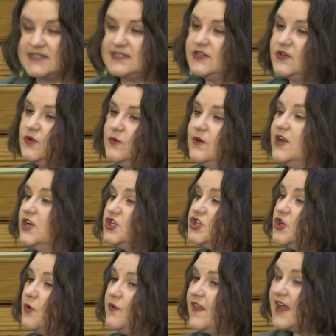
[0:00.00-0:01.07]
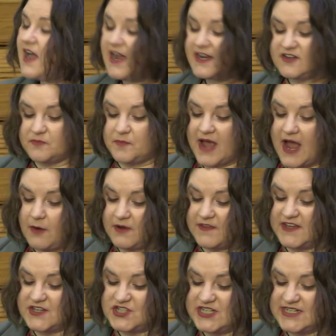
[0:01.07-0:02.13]
to show the kind of power
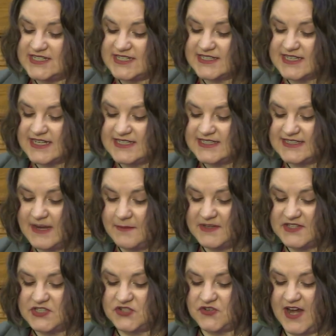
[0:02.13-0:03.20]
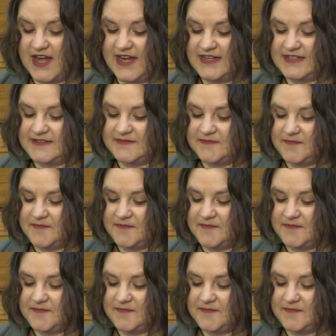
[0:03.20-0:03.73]
that Jesus has demonstrated.